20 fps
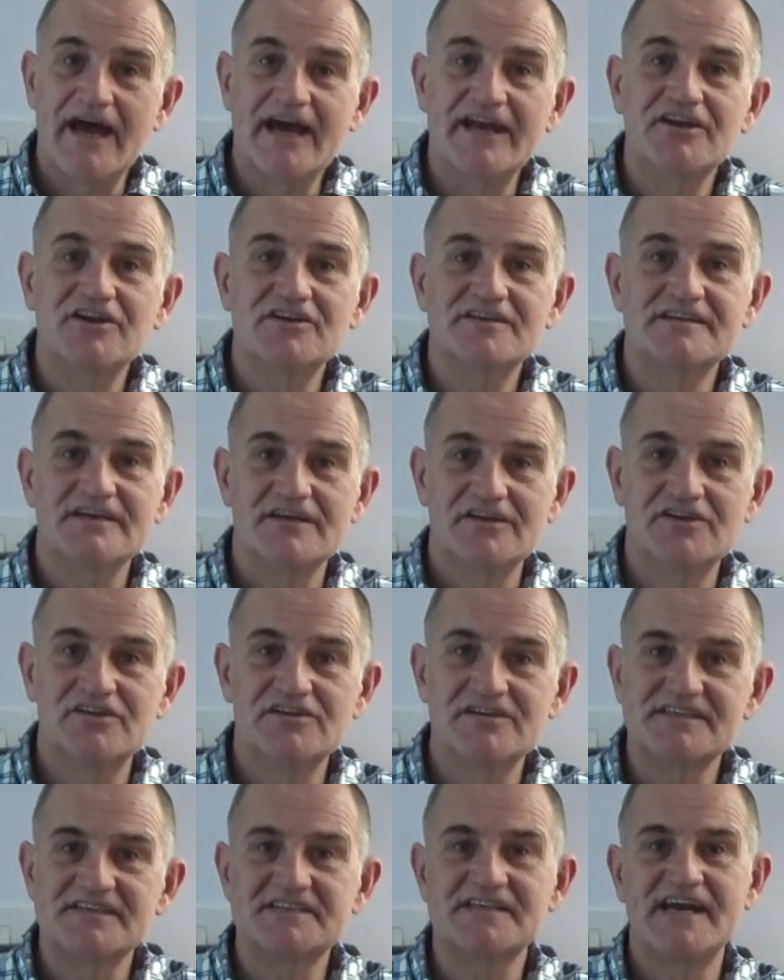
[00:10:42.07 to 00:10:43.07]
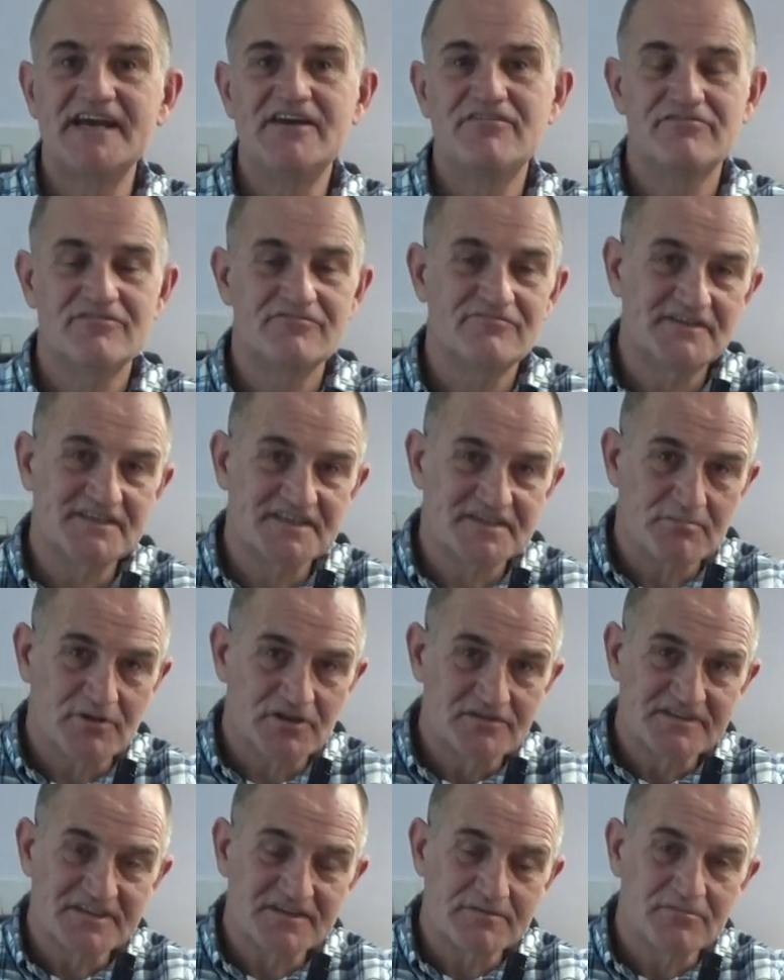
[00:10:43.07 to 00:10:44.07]
you're a safe and
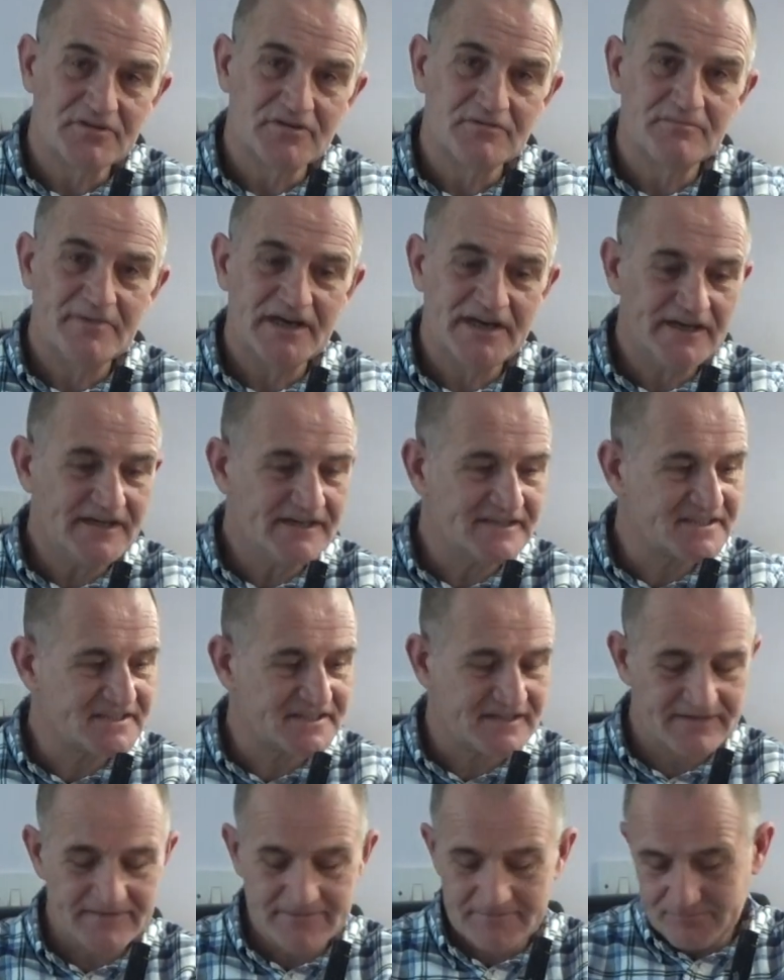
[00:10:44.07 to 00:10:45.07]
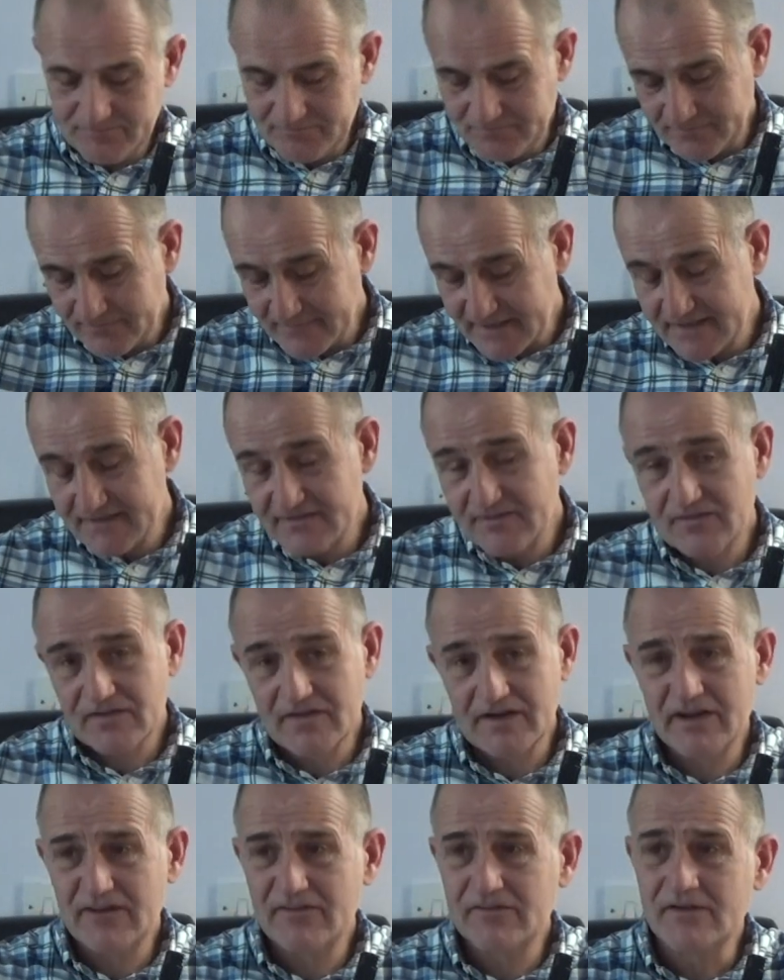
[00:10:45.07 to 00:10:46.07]
responsible person.
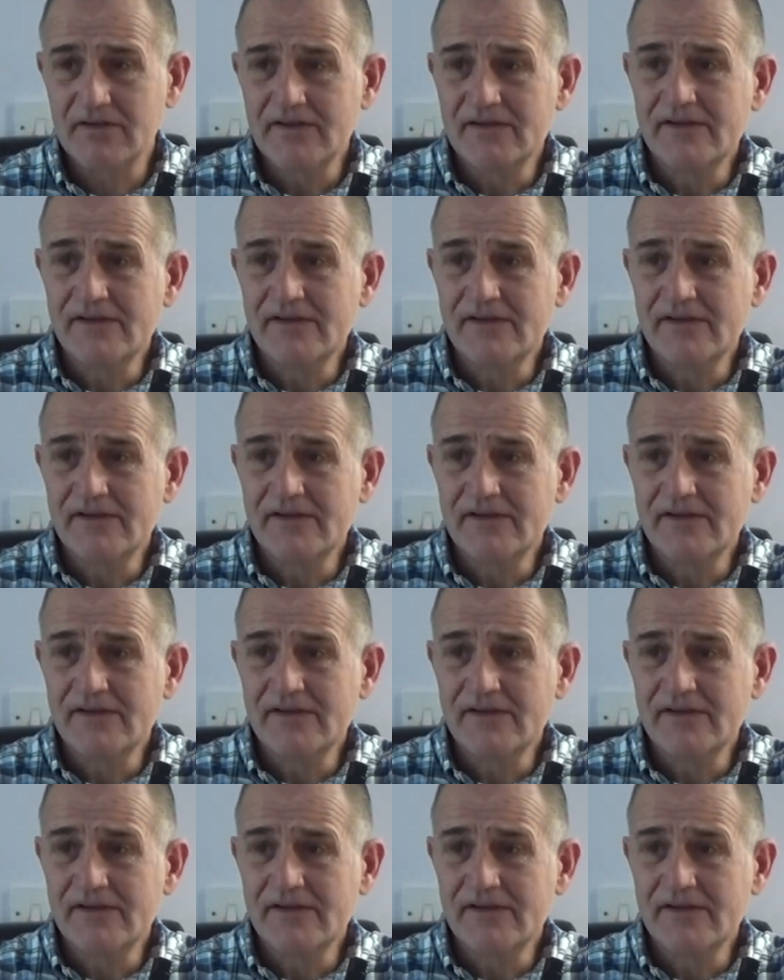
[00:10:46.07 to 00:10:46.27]
So